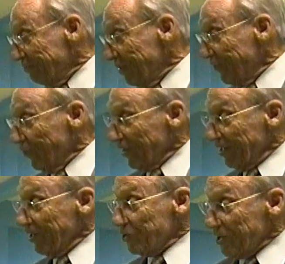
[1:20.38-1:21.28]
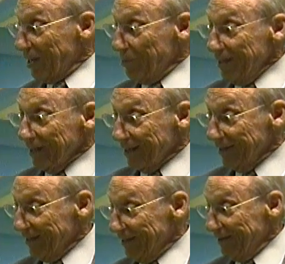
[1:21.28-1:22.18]
before the kids came in.
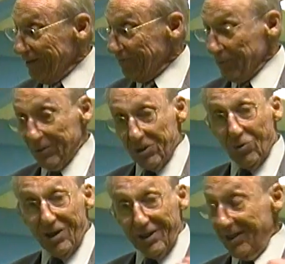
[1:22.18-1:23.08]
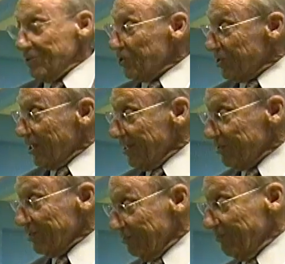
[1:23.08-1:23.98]
So I
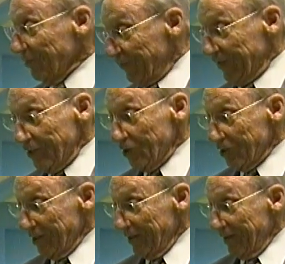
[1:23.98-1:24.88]
anesthetized the fish,